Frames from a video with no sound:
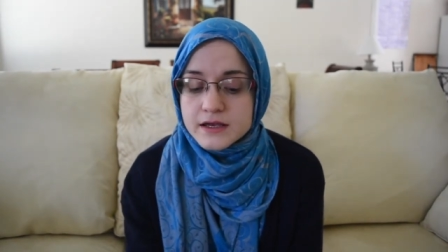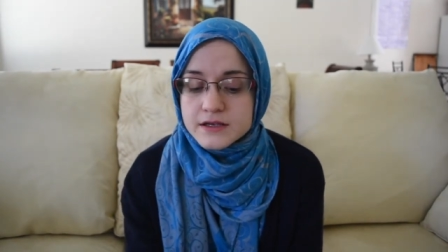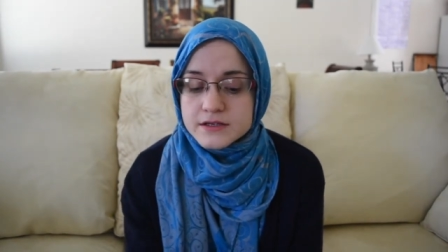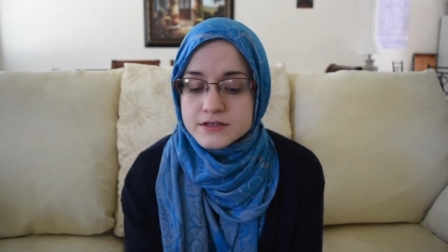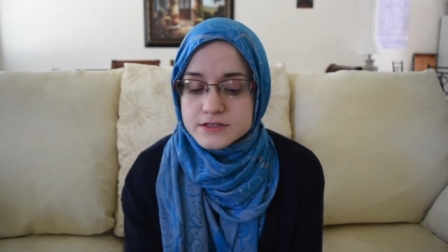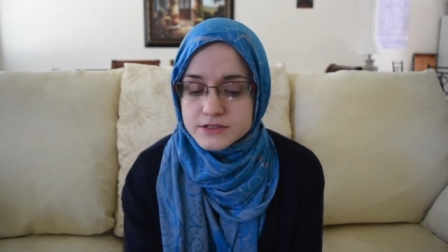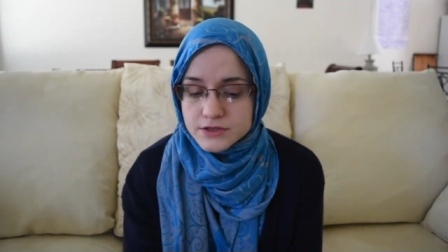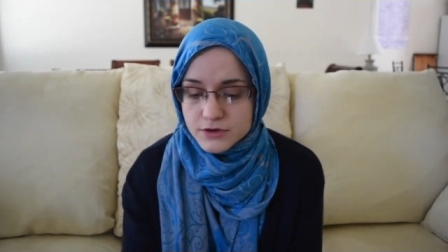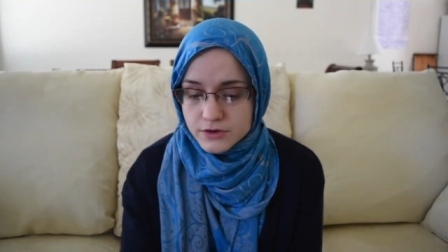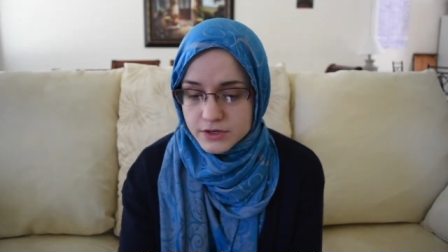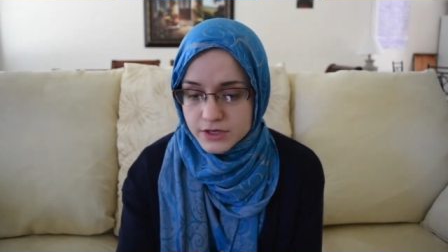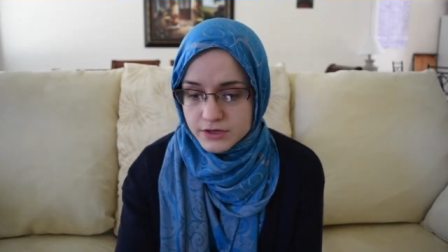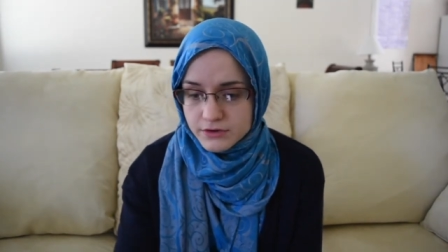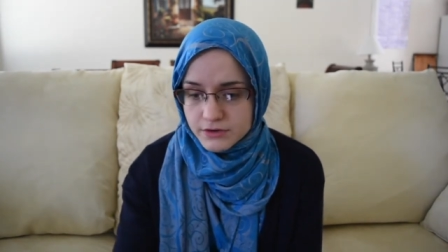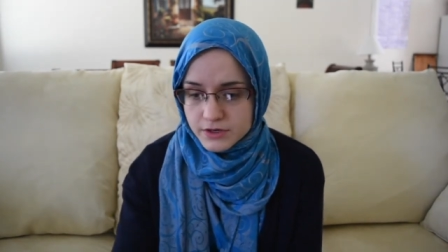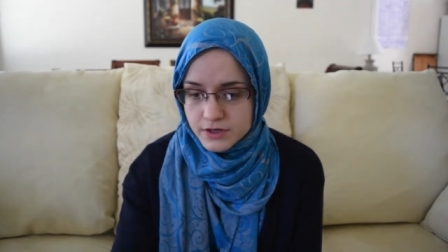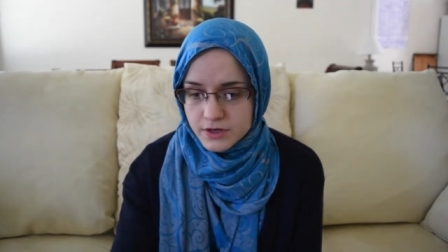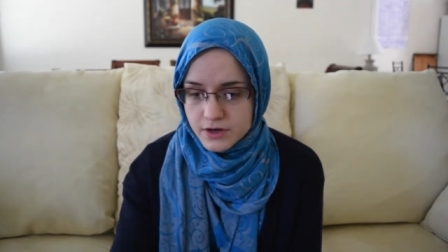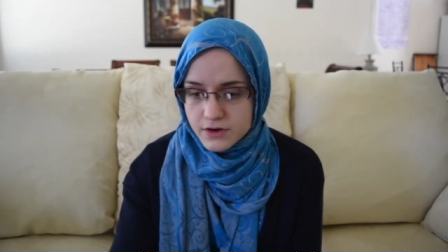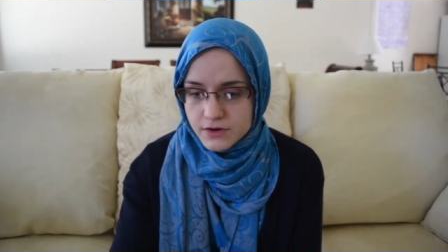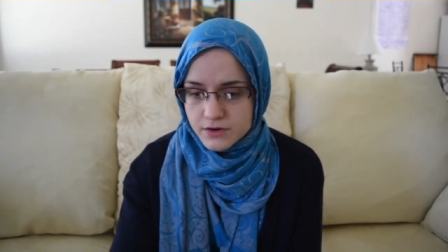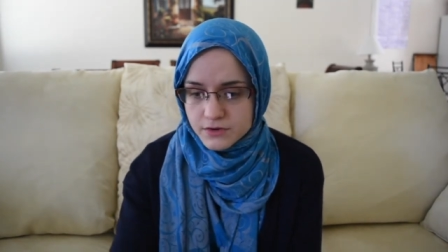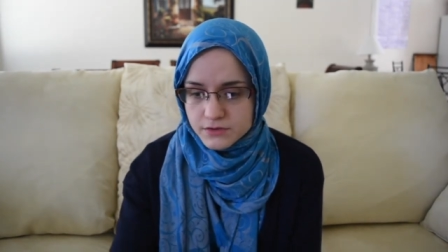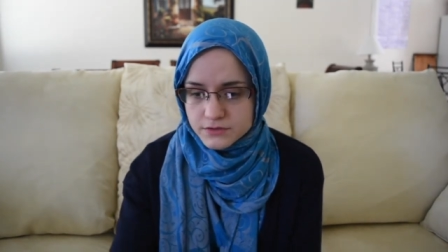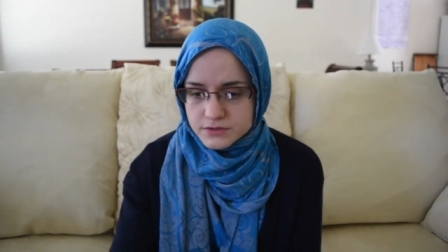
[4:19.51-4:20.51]
So here it
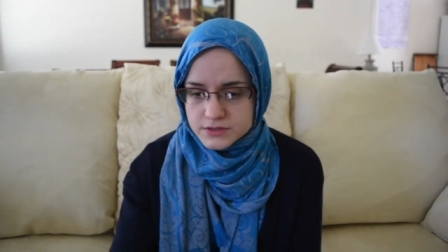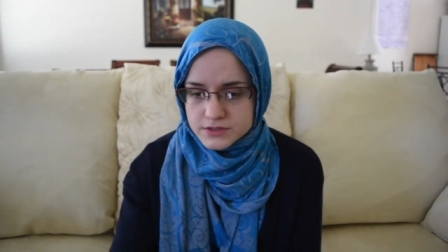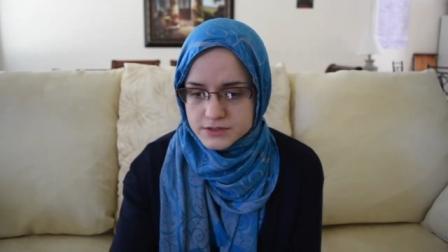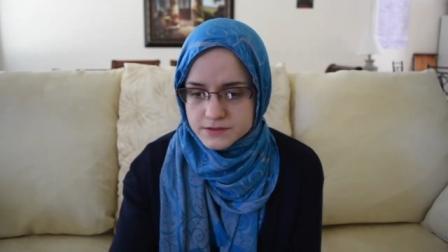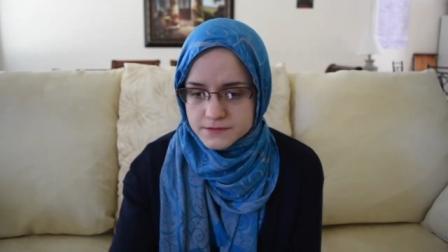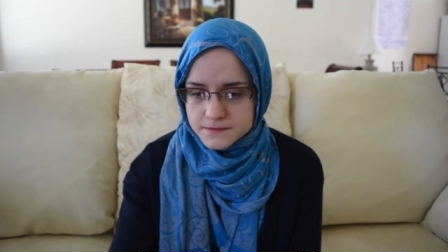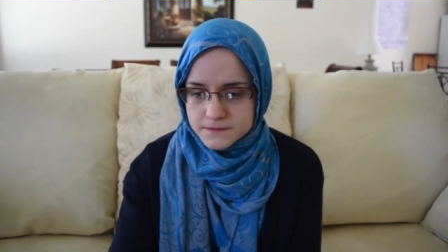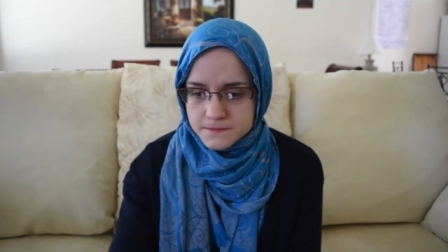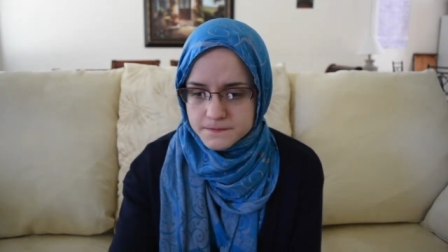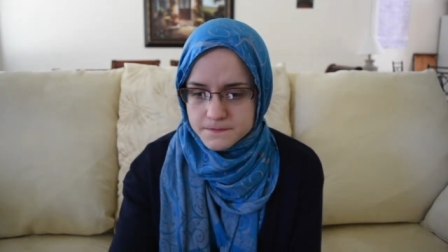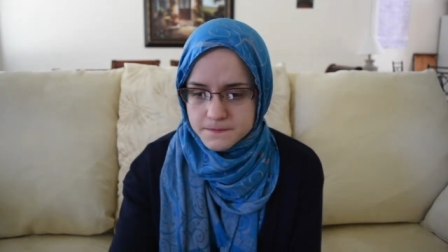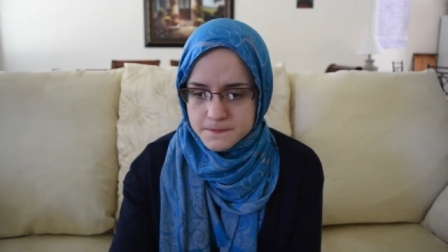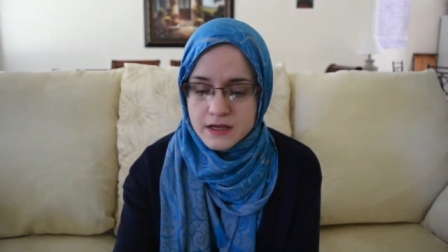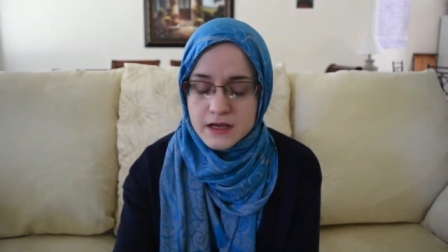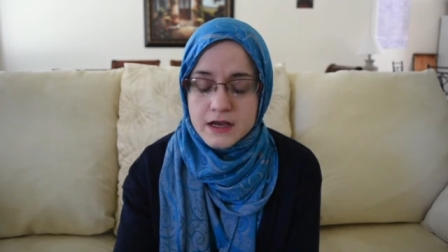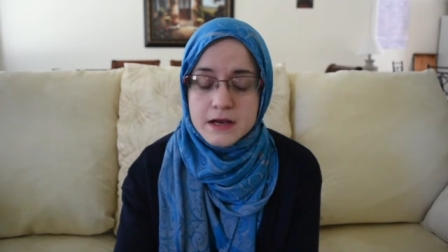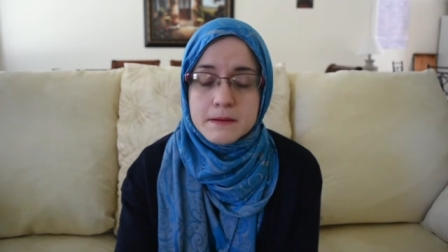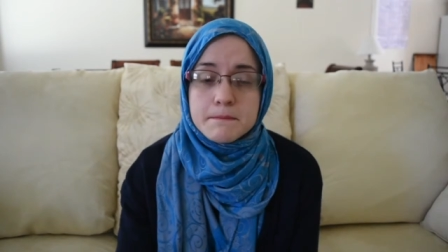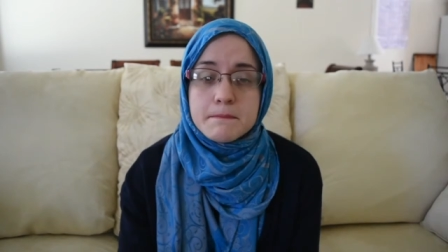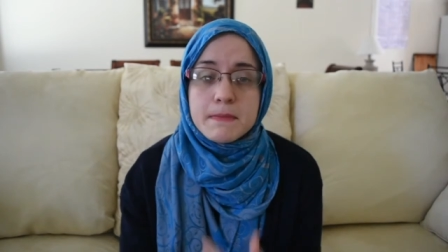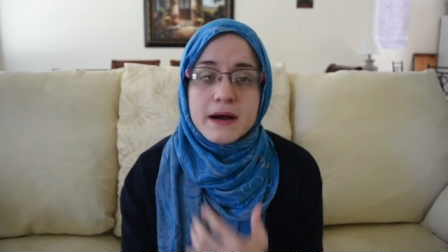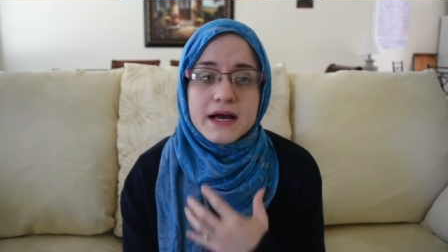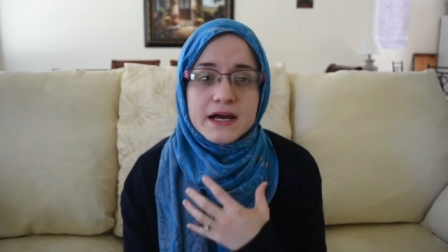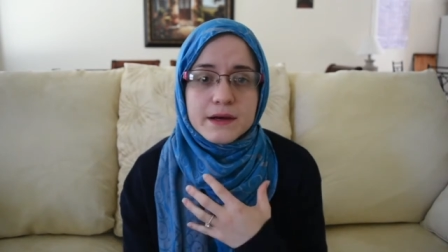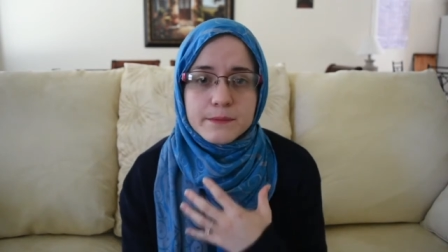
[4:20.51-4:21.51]
goes.
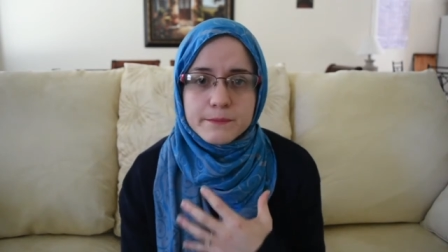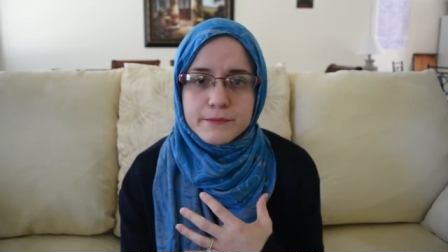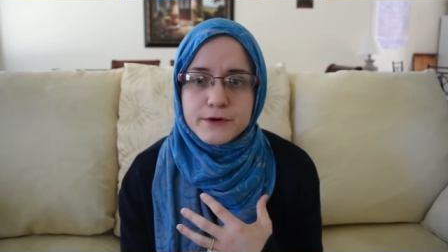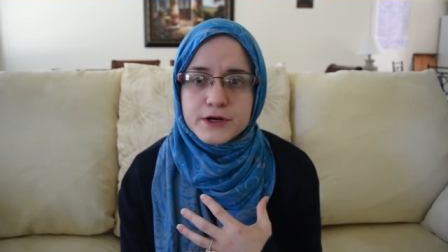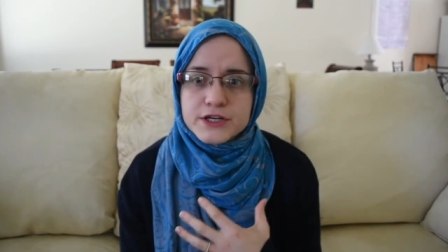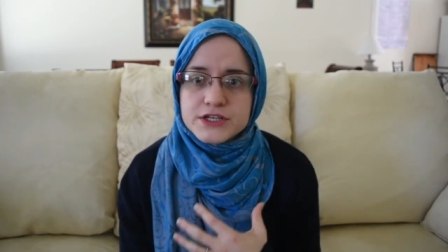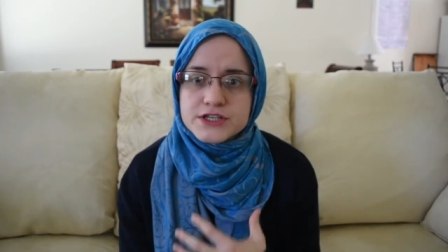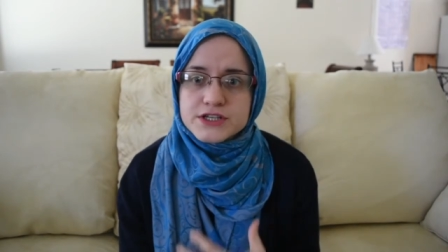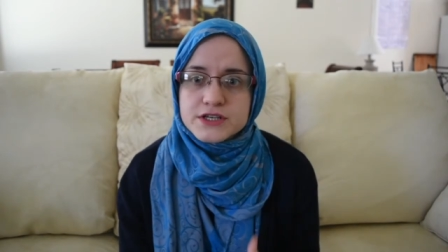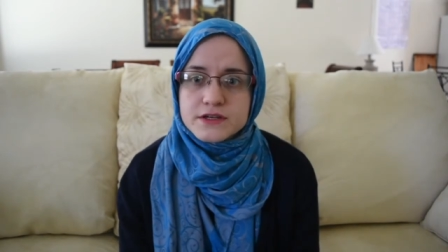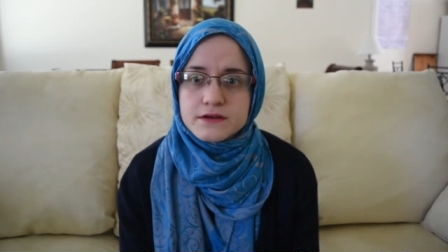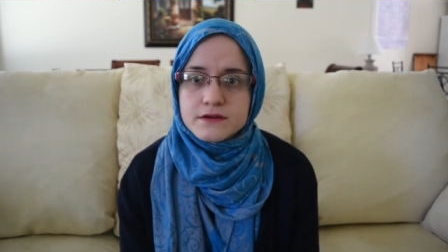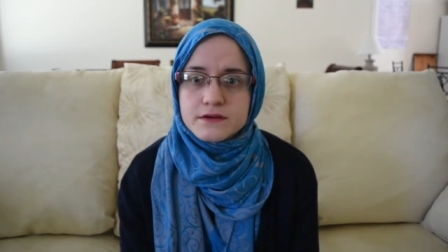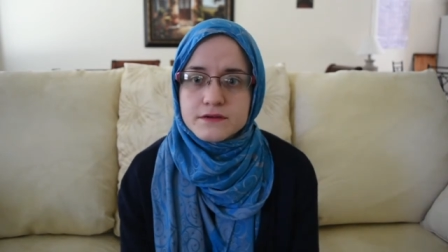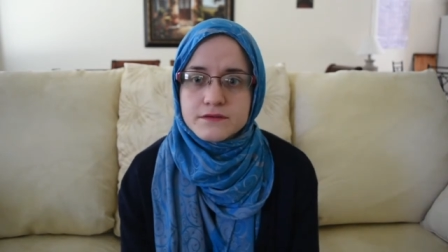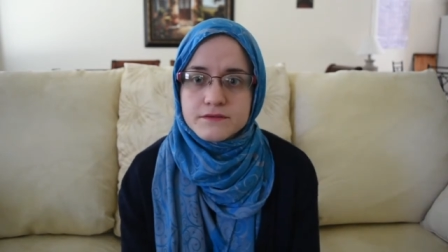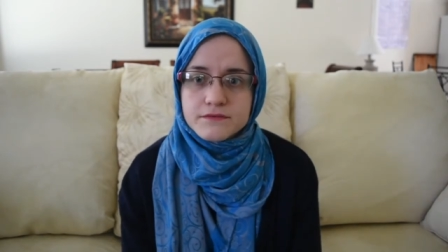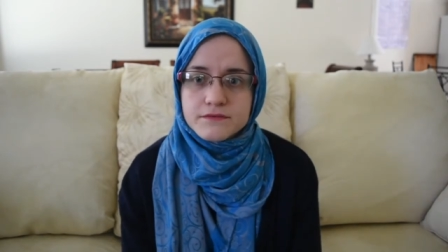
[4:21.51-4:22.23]
My oppression.